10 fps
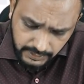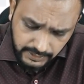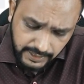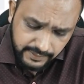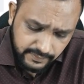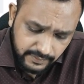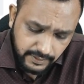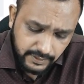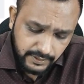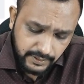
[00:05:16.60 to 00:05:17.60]
guys,
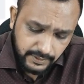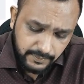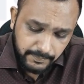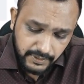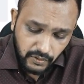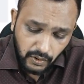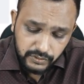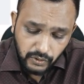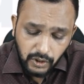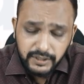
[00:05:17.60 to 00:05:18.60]

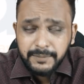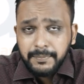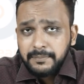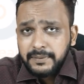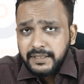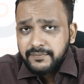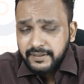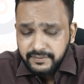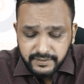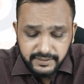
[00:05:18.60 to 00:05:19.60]
because all the pulmonary
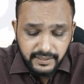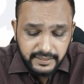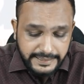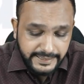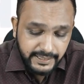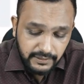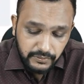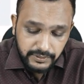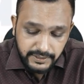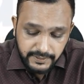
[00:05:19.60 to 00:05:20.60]
veins, these are draining into
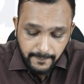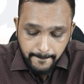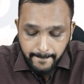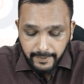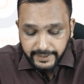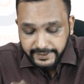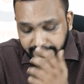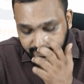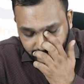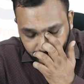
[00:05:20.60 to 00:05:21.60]
the right
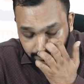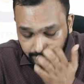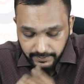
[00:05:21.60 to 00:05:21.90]
atrium,